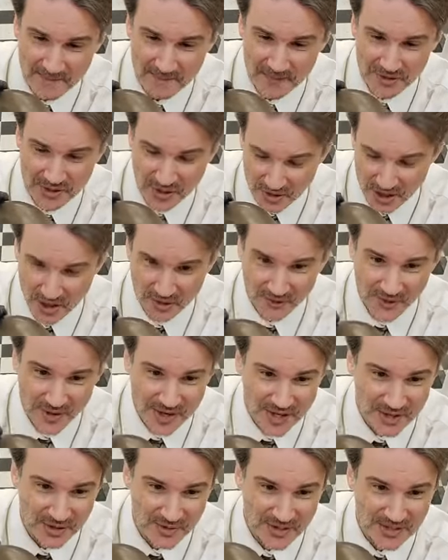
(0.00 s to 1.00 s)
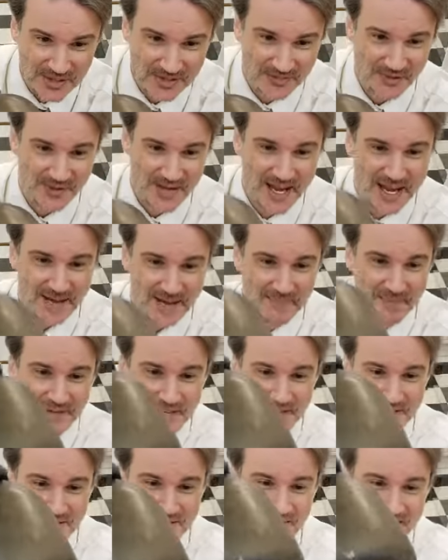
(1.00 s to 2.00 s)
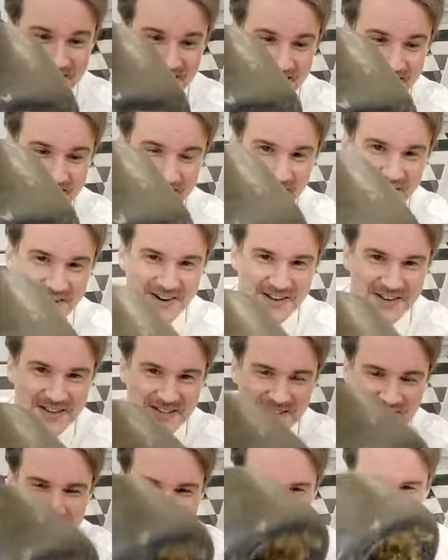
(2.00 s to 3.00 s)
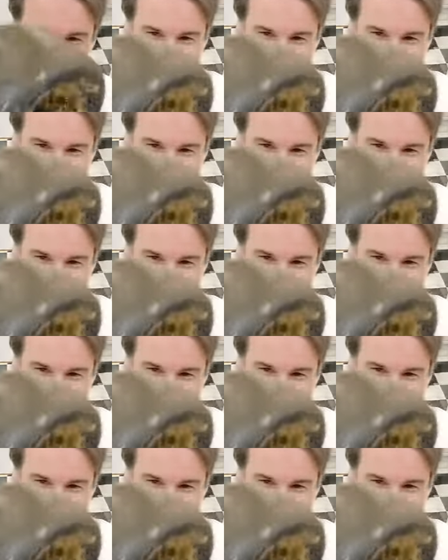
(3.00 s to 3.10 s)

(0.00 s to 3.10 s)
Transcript: So, you know, various reasons for that, but there's the kick, there it is,